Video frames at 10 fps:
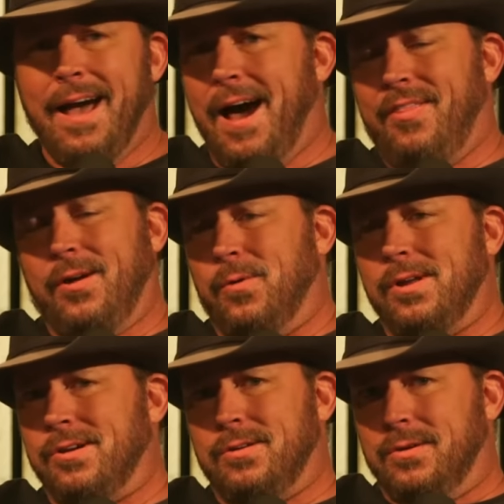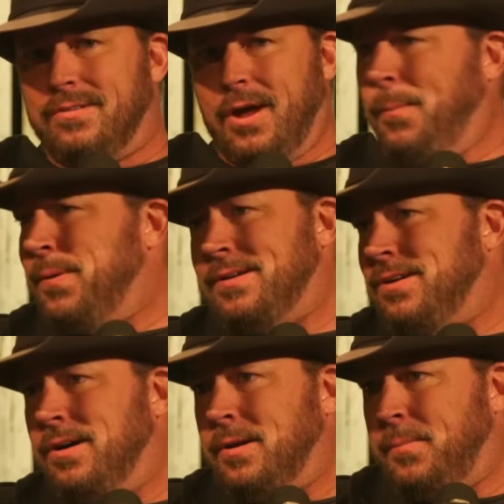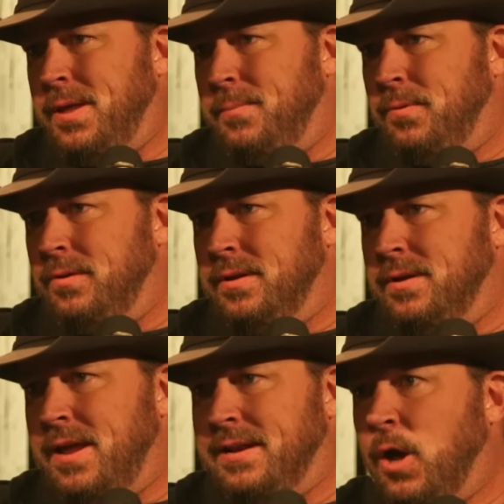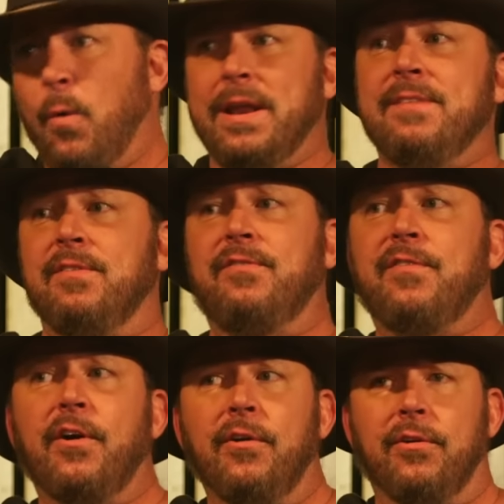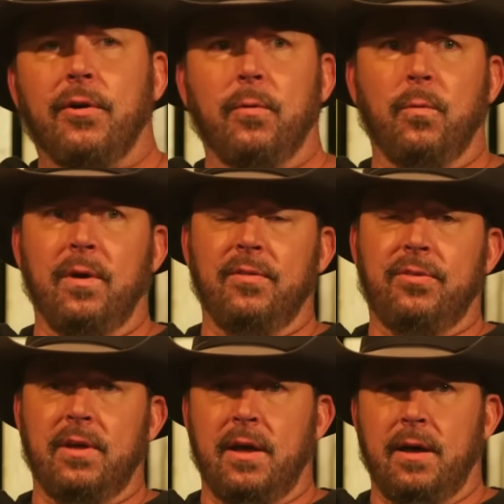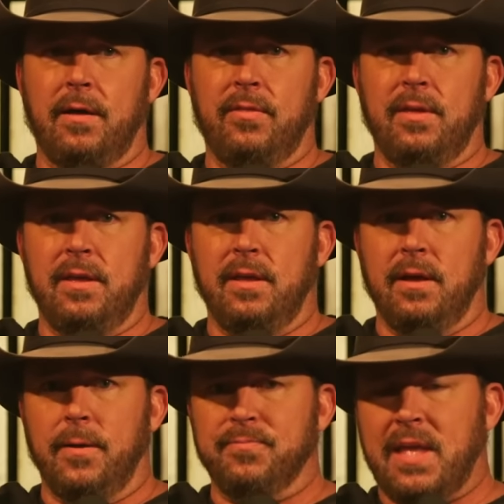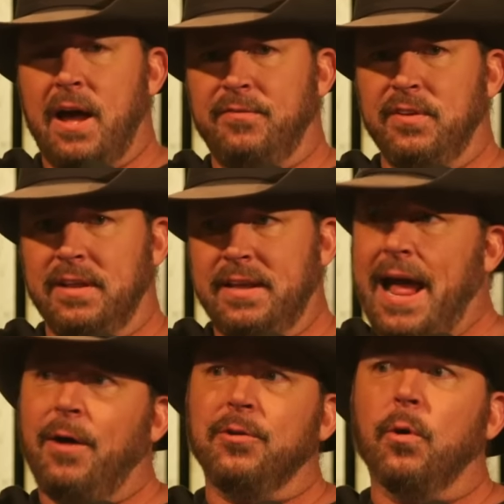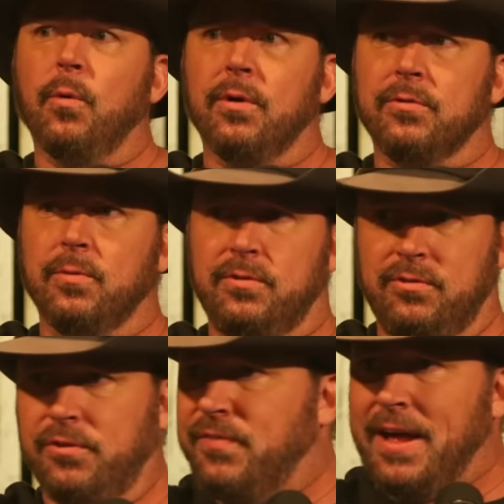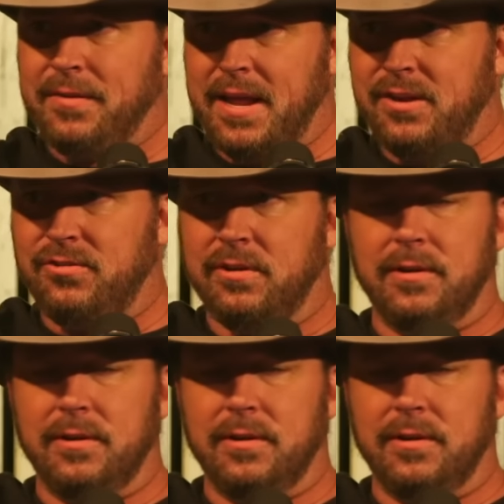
I think what you're doing is helping a ton of people and going even further with Alpha Elite Outdoors, which is your foundation.